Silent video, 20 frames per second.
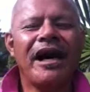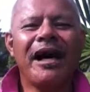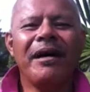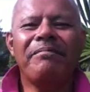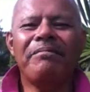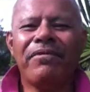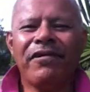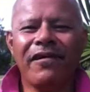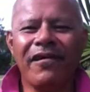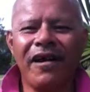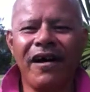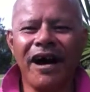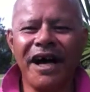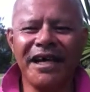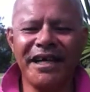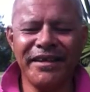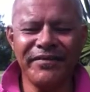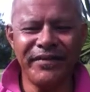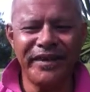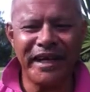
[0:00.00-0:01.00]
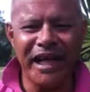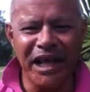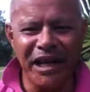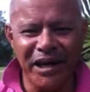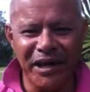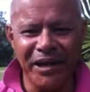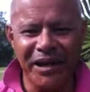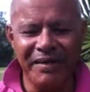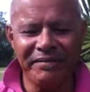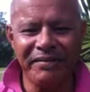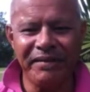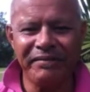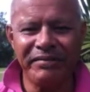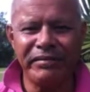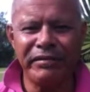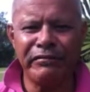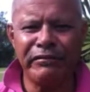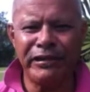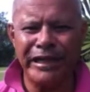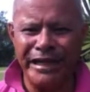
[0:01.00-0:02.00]
Apply living a life
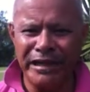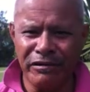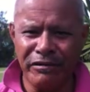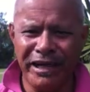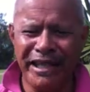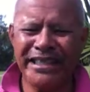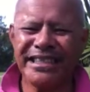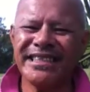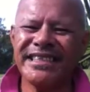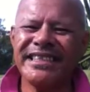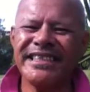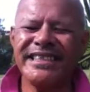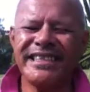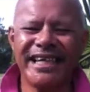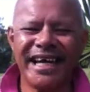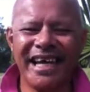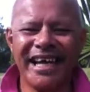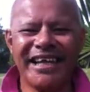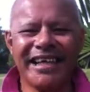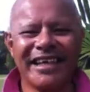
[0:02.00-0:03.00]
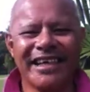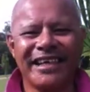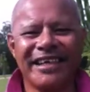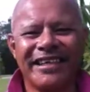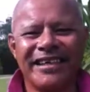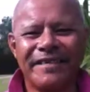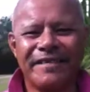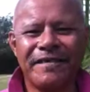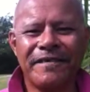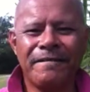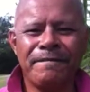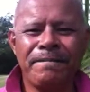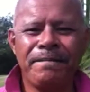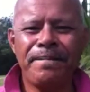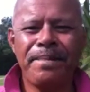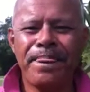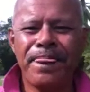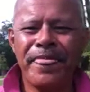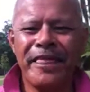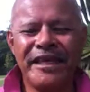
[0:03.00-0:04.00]
of regret today.
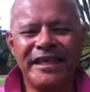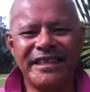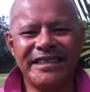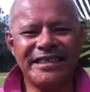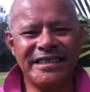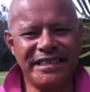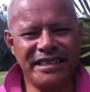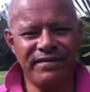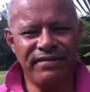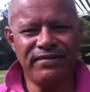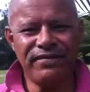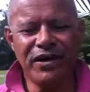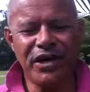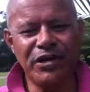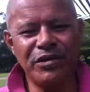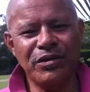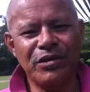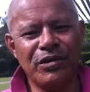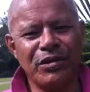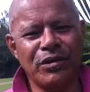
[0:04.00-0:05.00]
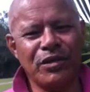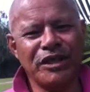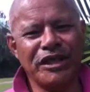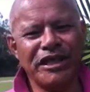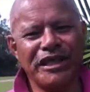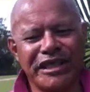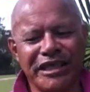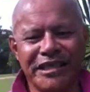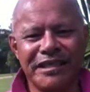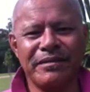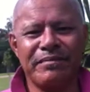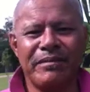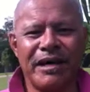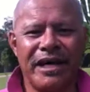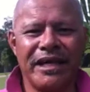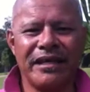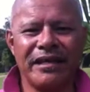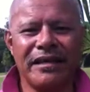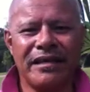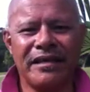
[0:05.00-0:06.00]
Is there a phone call you need to
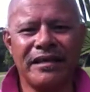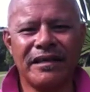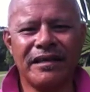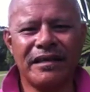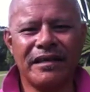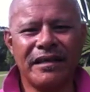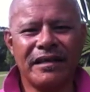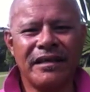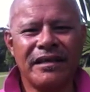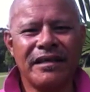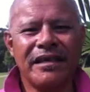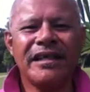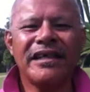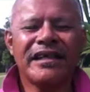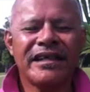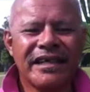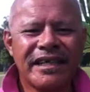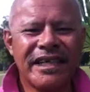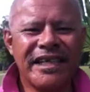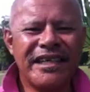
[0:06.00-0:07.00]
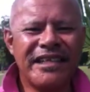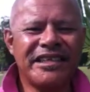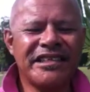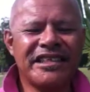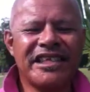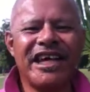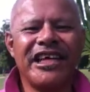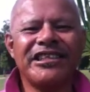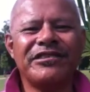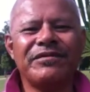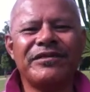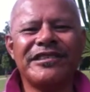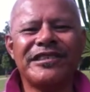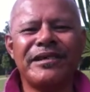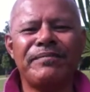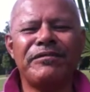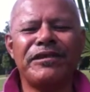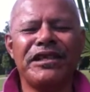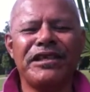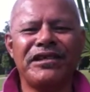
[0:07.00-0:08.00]
make? Get in touch with
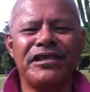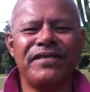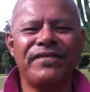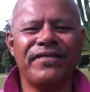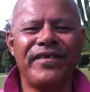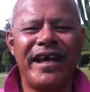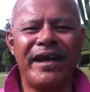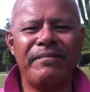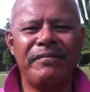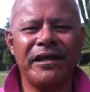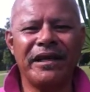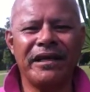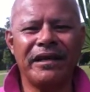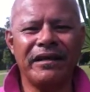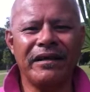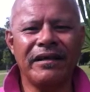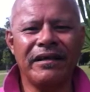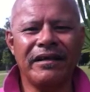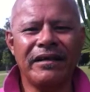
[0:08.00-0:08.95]
someone in your family.